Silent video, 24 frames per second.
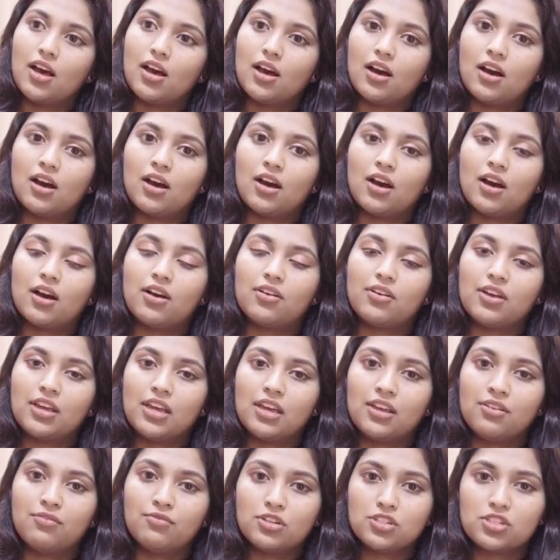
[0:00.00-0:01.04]
uh,
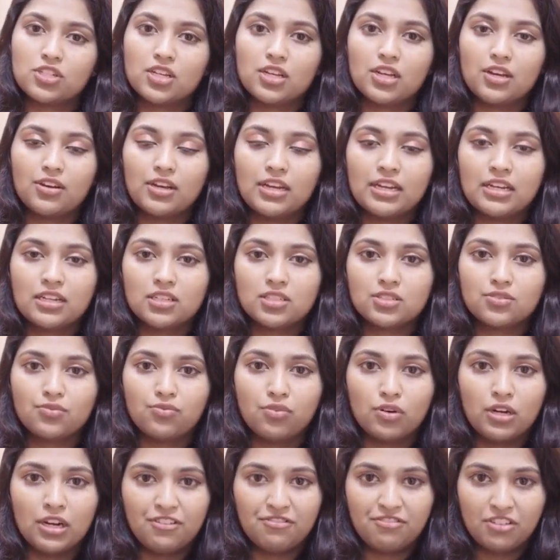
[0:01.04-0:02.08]
in which it is
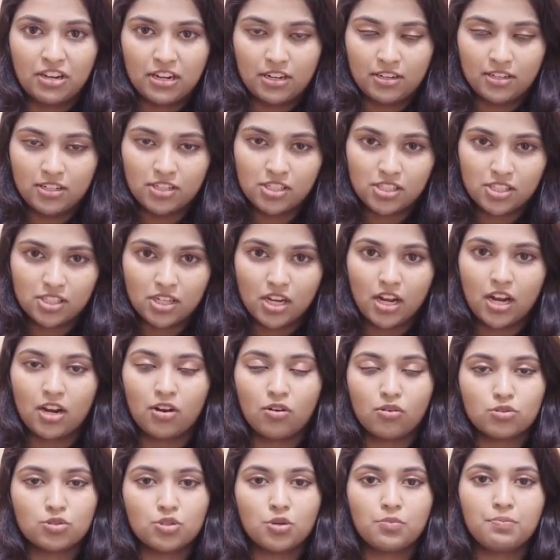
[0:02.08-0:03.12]
fully furnished and
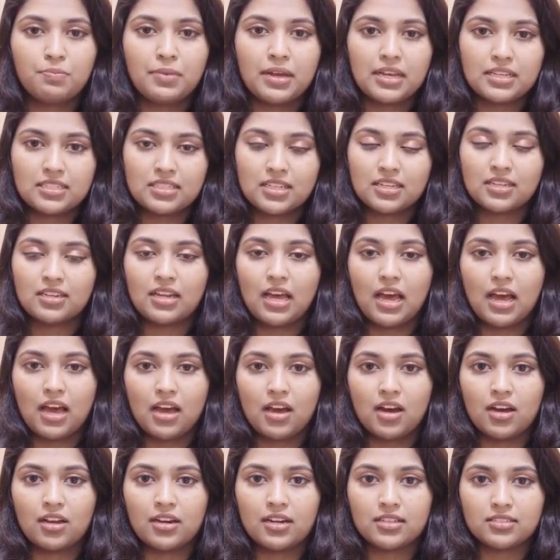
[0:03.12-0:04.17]
also basic
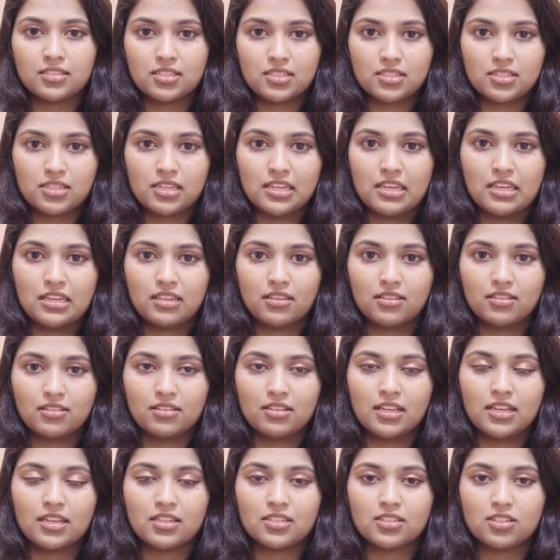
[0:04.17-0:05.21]
uh, necessary
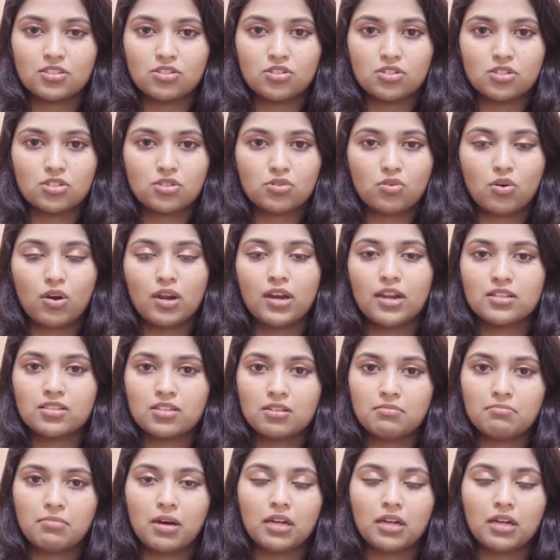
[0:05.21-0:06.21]
things such as toilets and